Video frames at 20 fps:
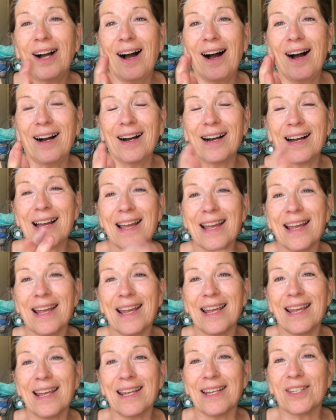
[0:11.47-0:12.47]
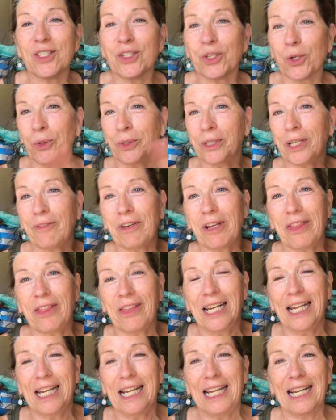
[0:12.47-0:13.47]
I sold
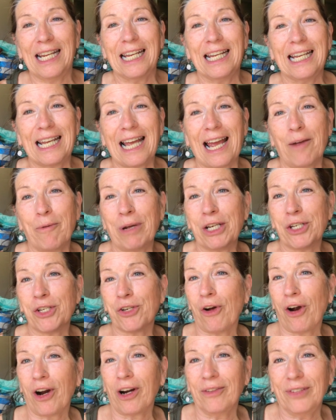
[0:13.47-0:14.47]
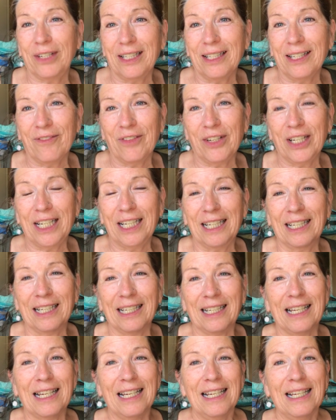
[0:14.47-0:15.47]
everything. I went to RV
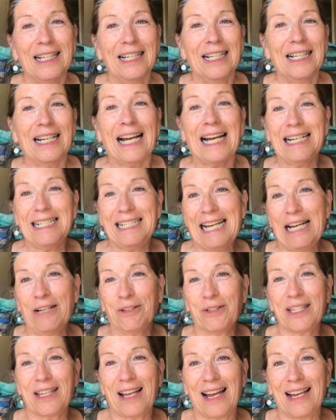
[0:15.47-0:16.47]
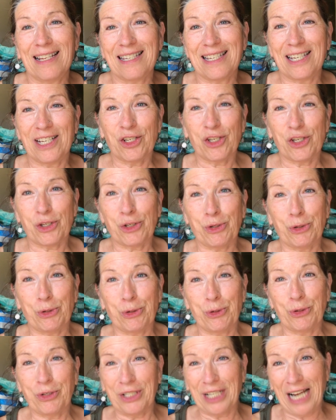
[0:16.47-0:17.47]
living. I downsized
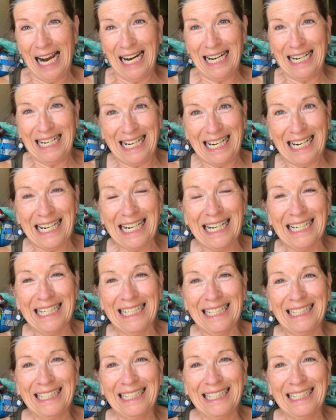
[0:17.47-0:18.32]
into tiny.